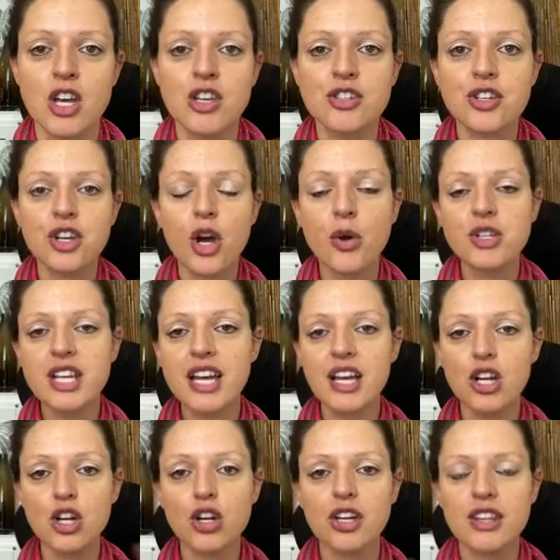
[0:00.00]
So go take
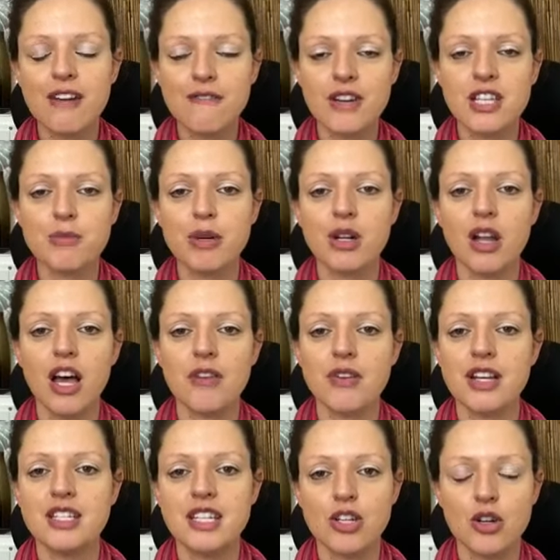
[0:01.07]
a look at that Facebook Live
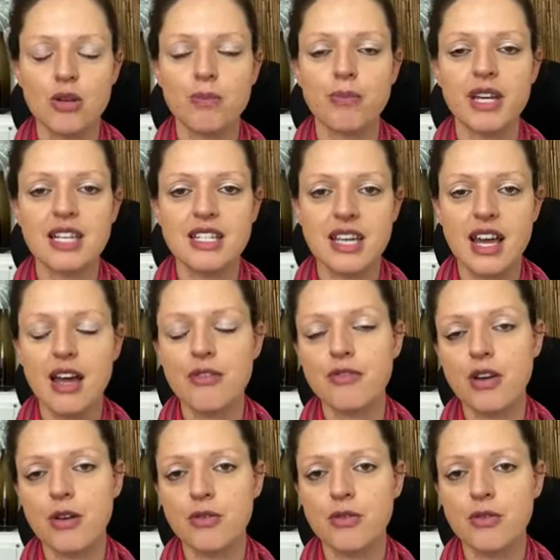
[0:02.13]
I did on BDF,